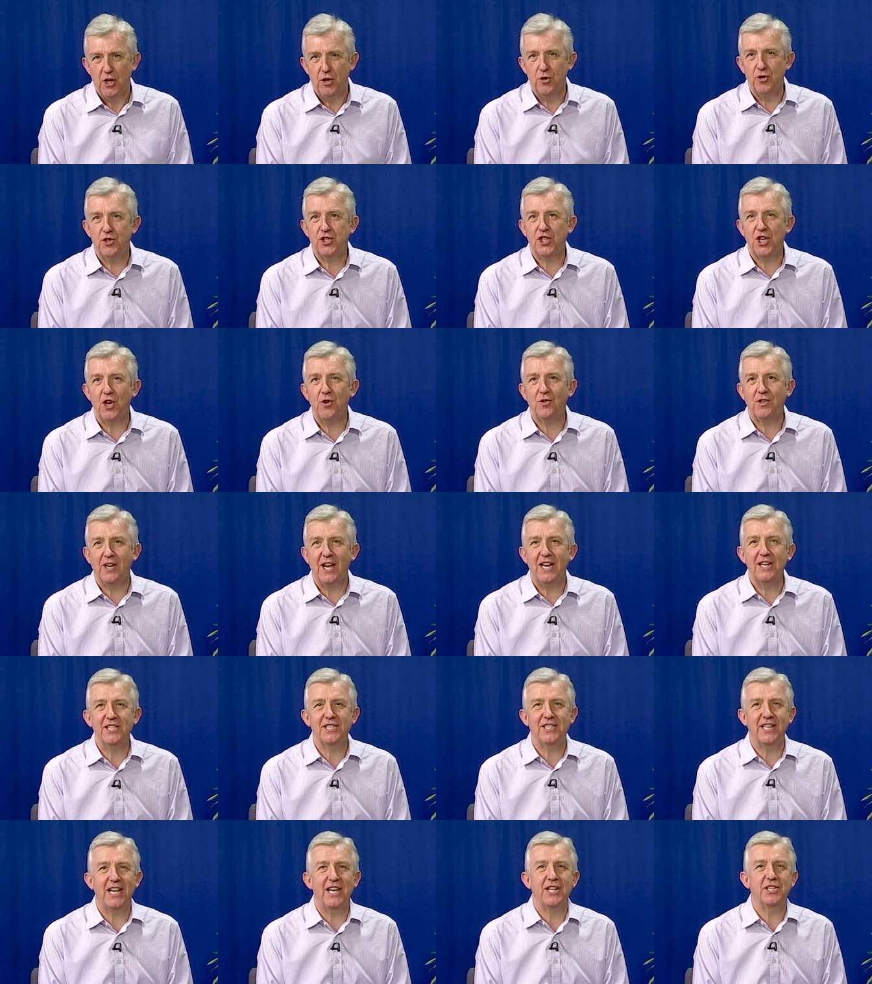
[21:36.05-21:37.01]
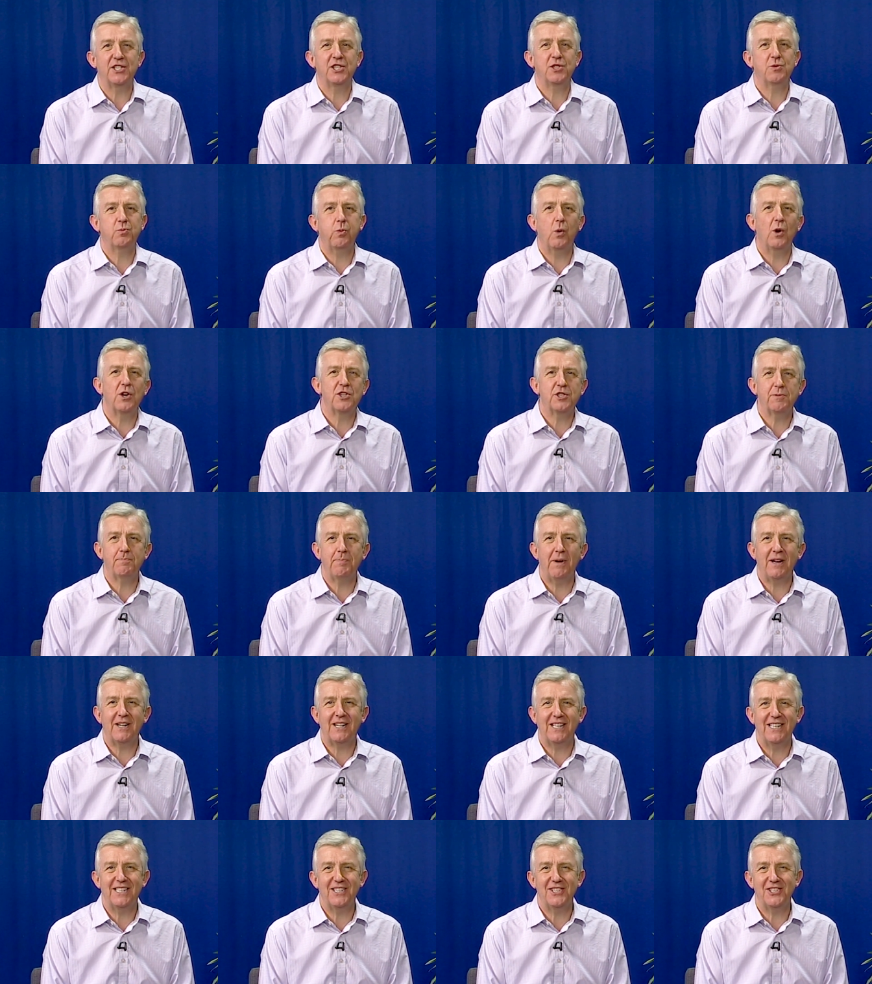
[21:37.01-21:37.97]
who showcase their
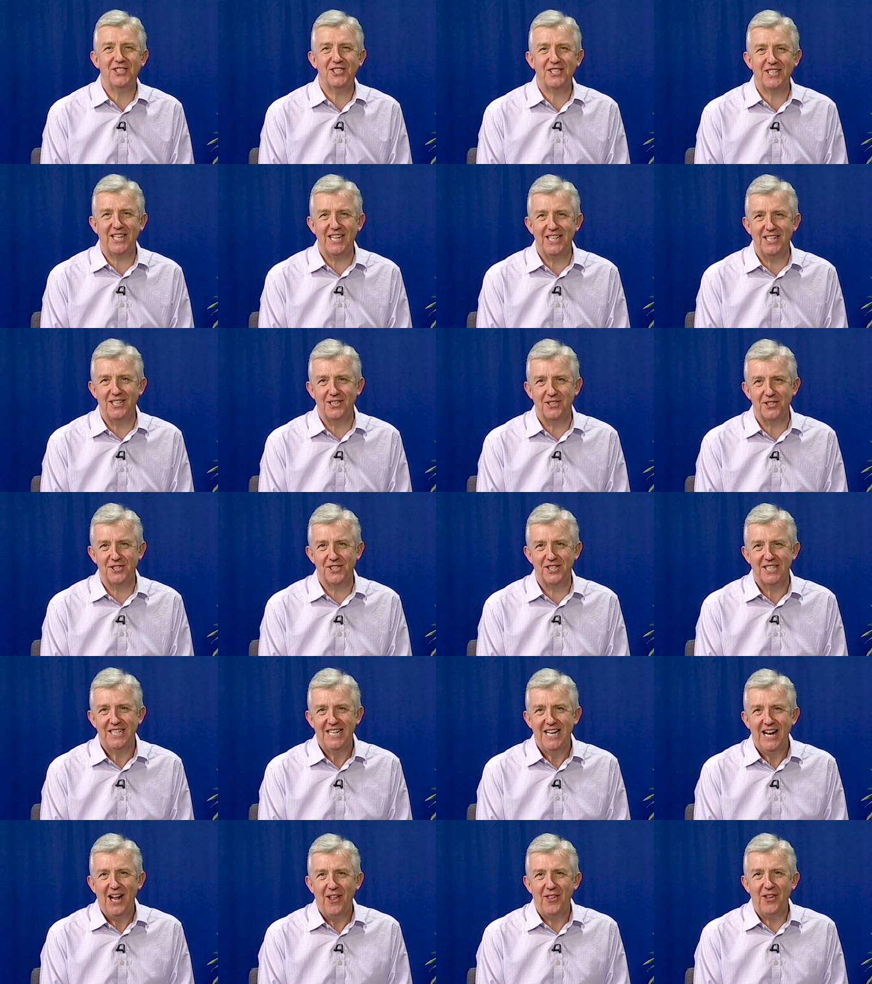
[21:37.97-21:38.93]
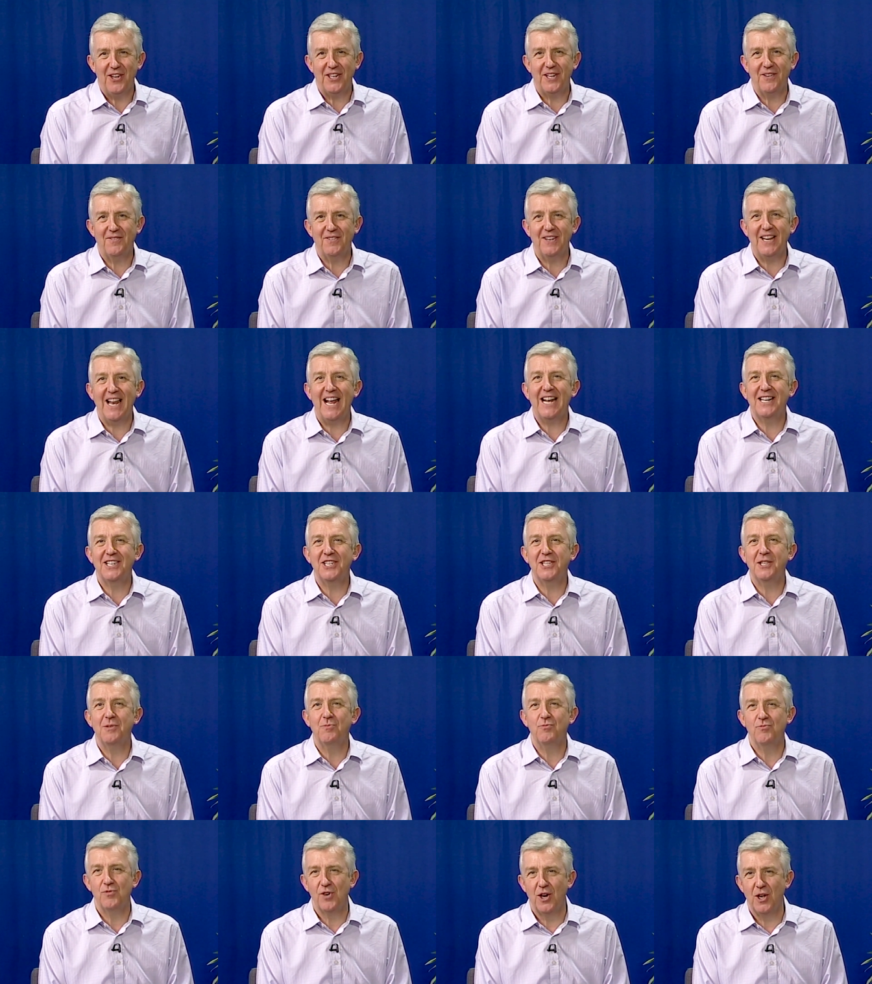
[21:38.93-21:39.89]
swashbuckling skills that have
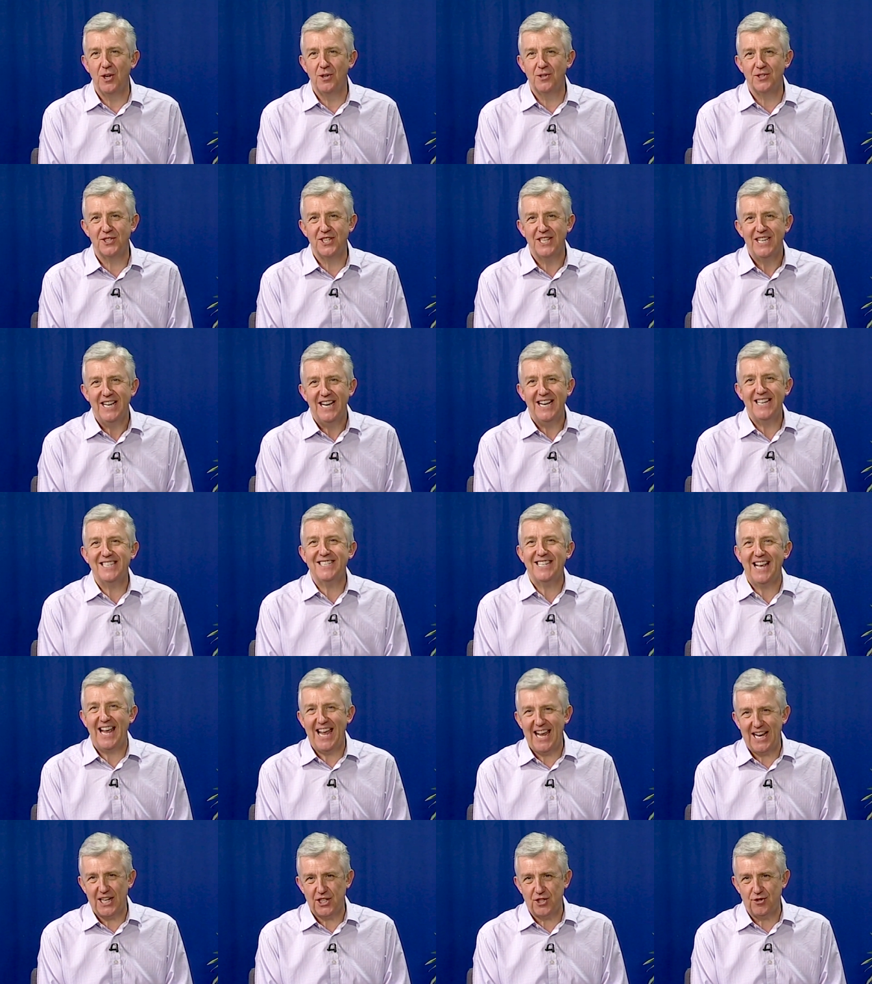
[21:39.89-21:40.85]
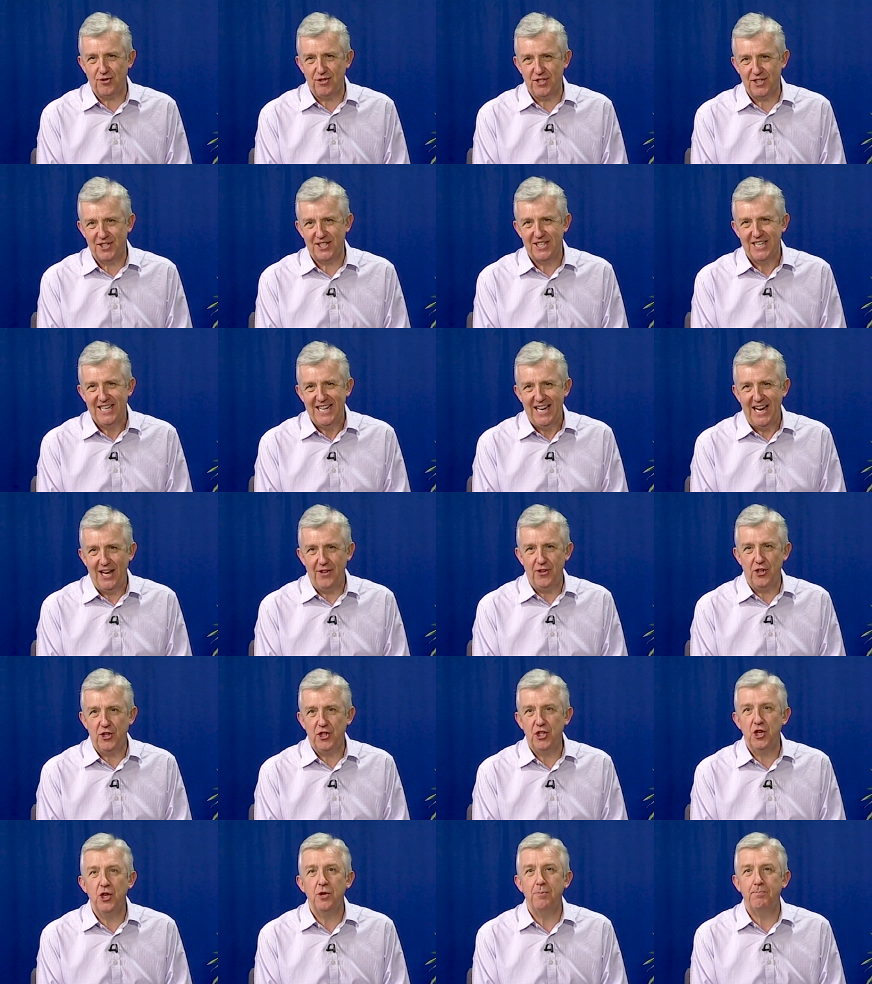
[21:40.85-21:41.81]
landed them roles as extras
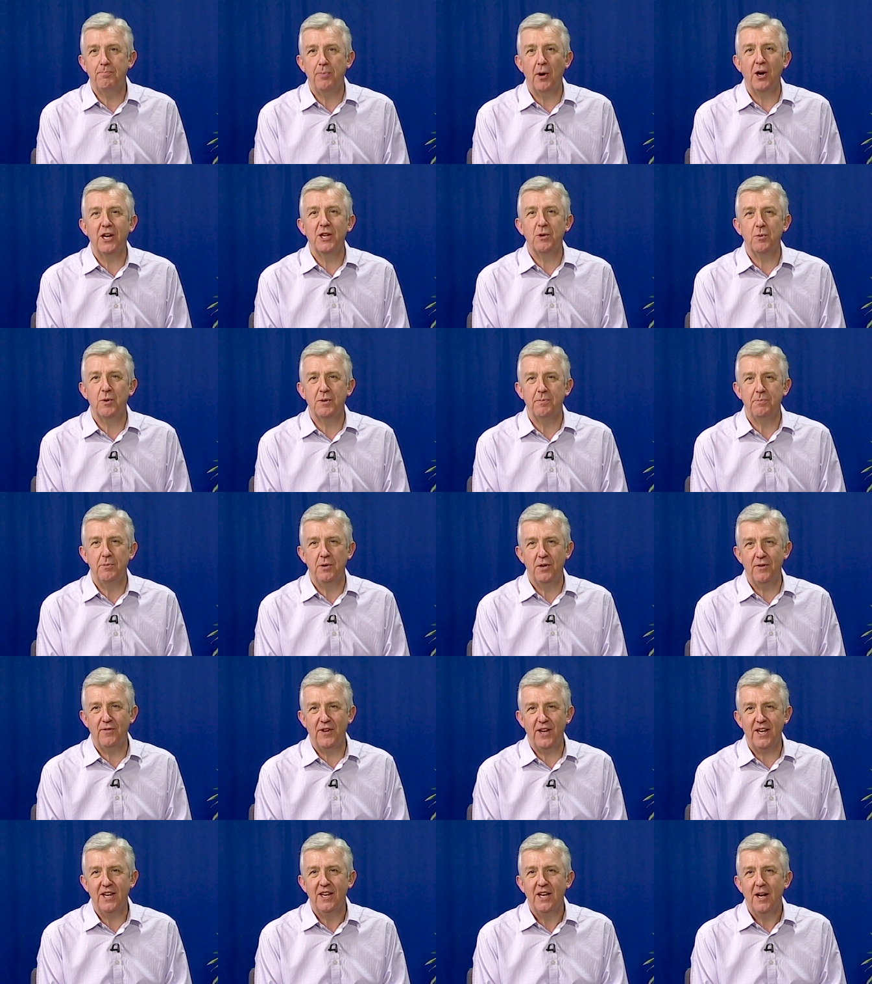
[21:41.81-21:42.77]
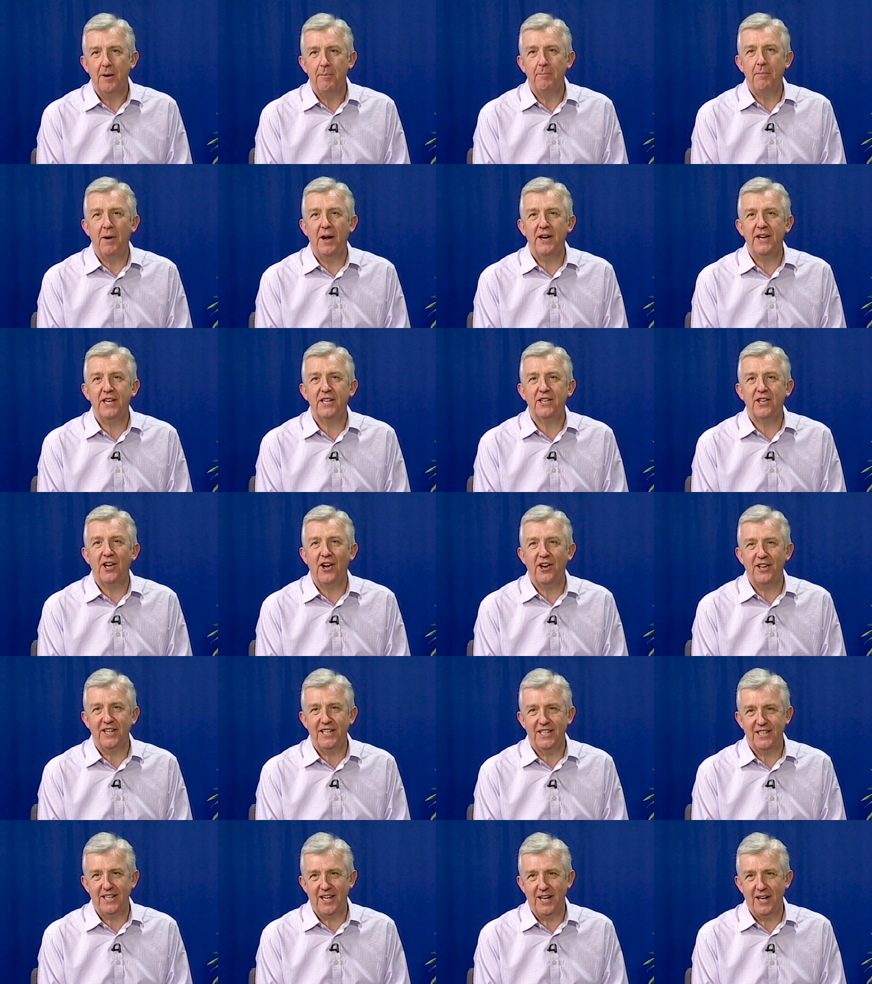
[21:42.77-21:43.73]
in the new Bollywood movie
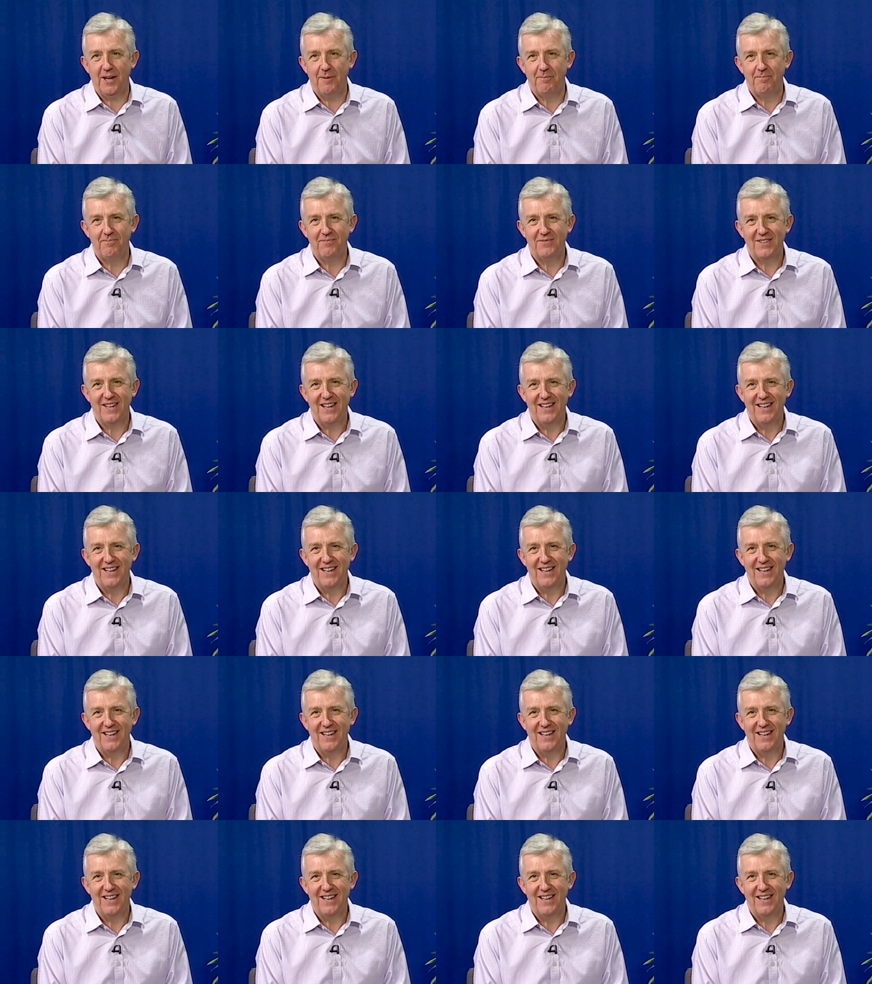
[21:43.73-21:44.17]
Manikarnika,